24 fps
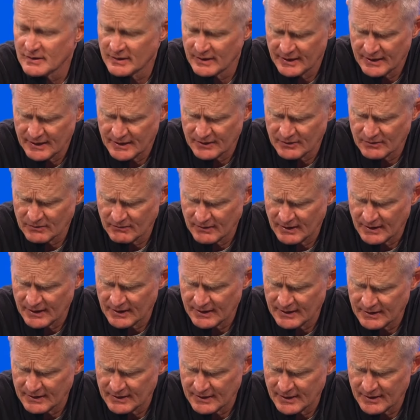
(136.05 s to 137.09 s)
And
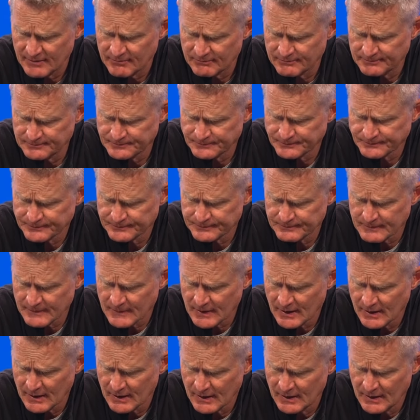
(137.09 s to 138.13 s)
and um,
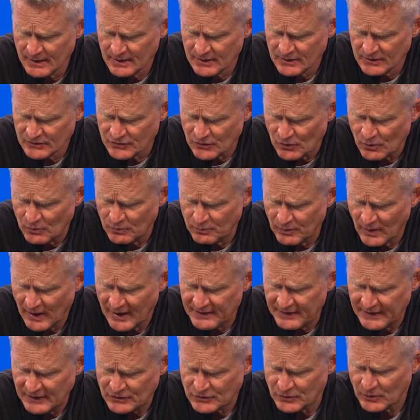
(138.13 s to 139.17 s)
so I
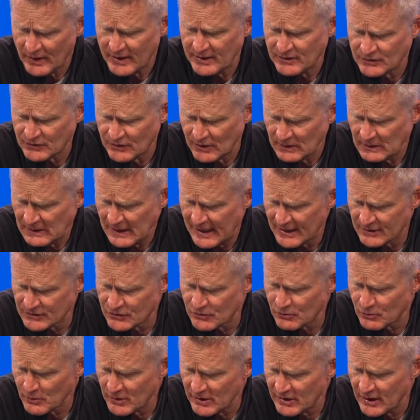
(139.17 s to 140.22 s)
think Trayce, the last
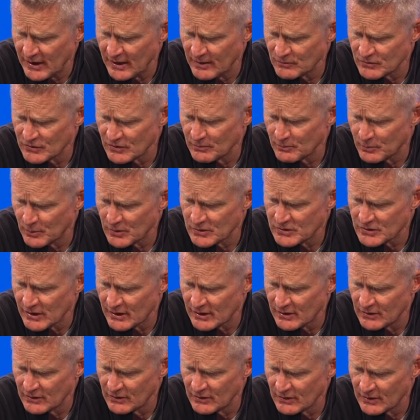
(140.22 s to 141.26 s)
three games in
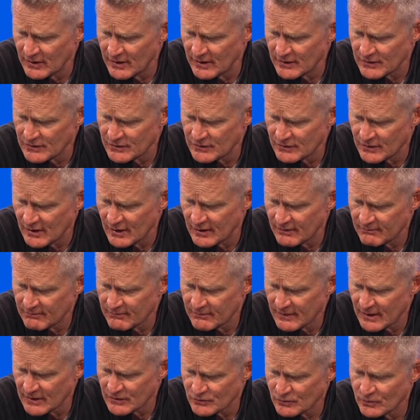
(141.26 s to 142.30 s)
particular, has uh,
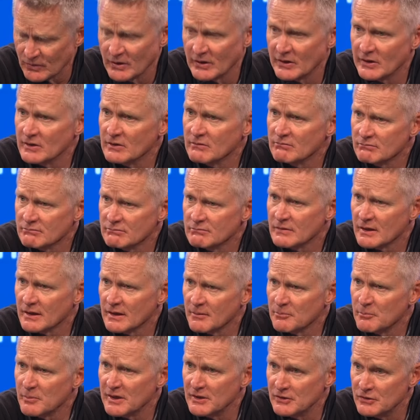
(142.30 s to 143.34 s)
has really uh,
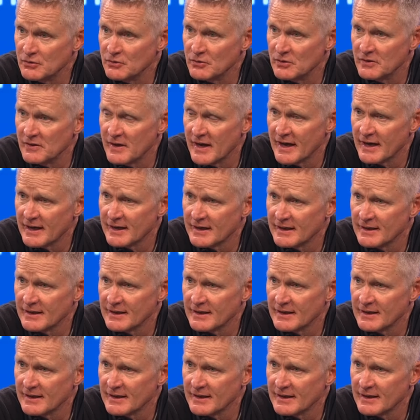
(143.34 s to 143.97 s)
been doing that.